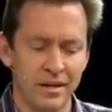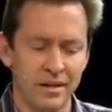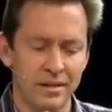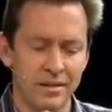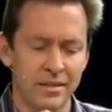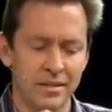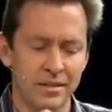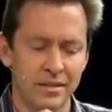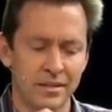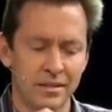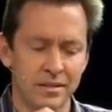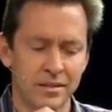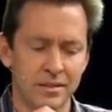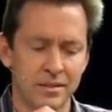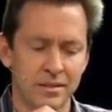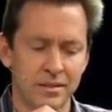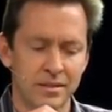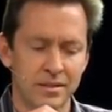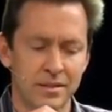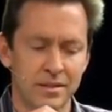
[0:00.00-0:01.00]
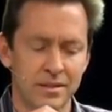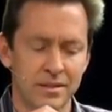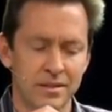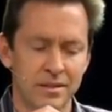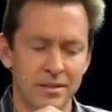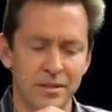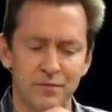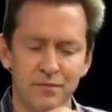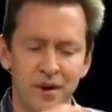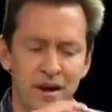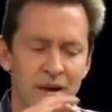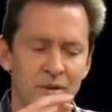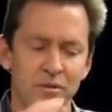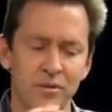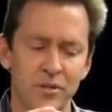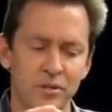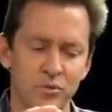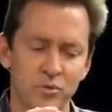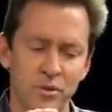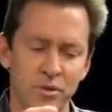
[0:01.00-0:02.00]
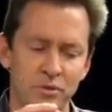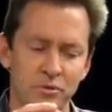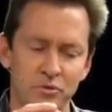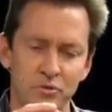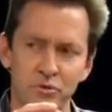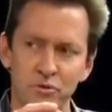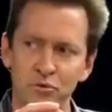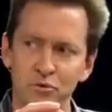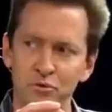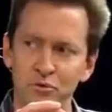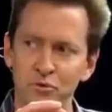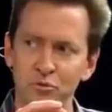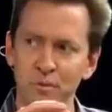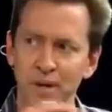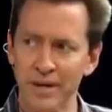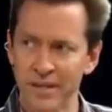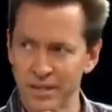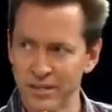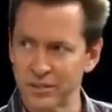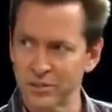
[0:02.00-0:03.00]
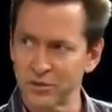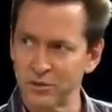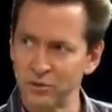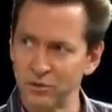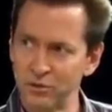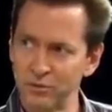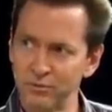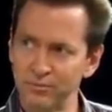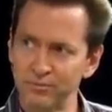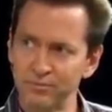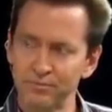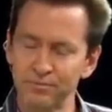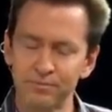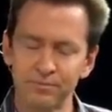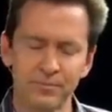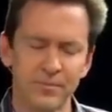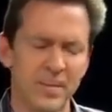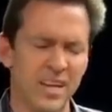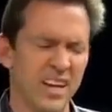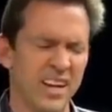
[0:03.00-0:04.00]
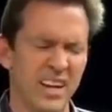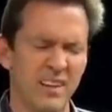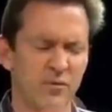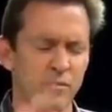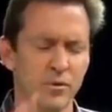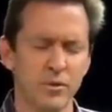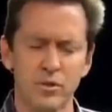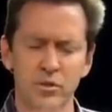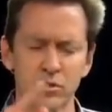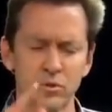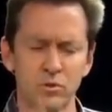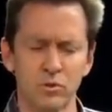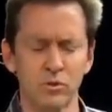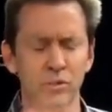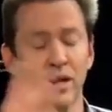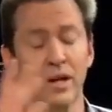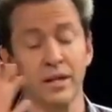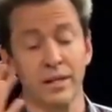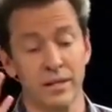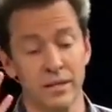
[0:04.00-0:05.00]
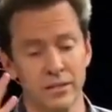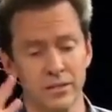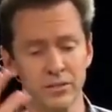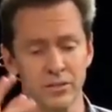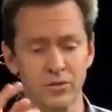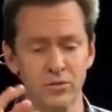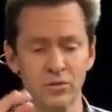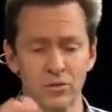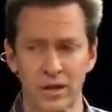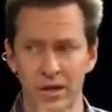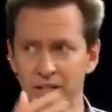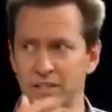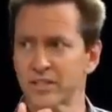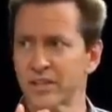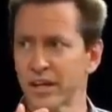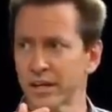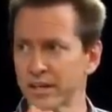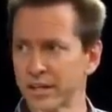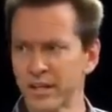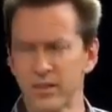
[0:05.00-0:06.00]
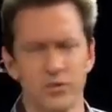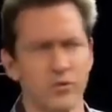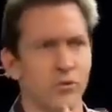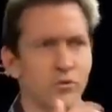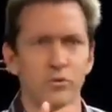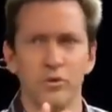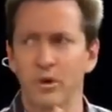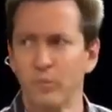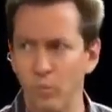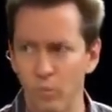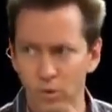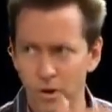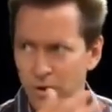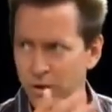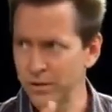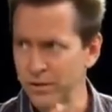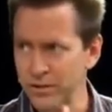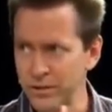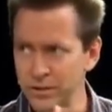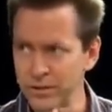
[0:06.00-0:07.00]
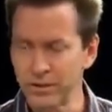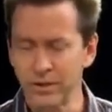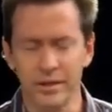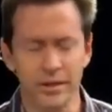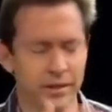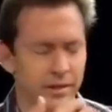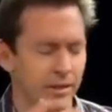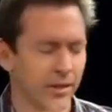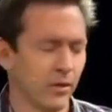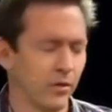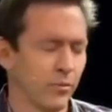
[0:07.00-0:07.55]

This virus went through my kids' school. And everyone at school, a lot of kids at school got sick, and they threw up once, and then they were